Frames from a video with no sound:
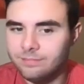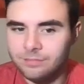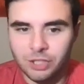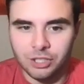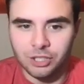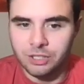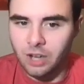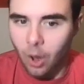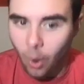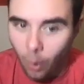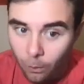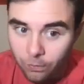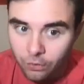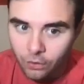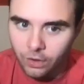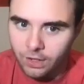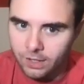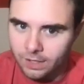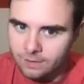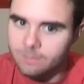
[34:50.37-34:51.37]
just
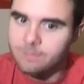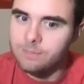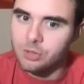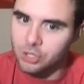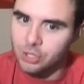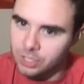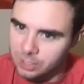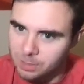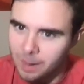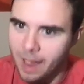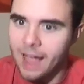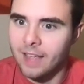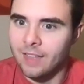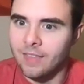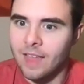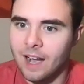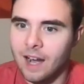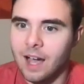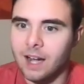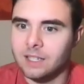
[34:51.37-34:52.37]
hopefully she's back
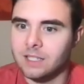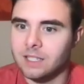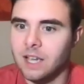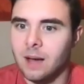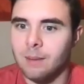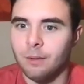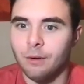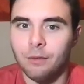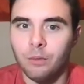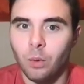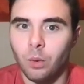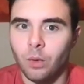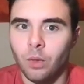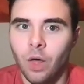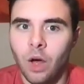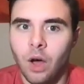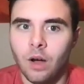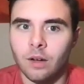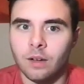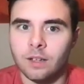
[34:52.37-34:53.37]
in that octagon before
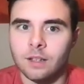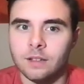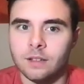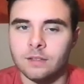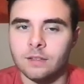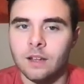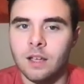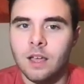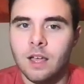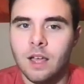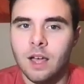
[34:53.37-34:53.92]
long, and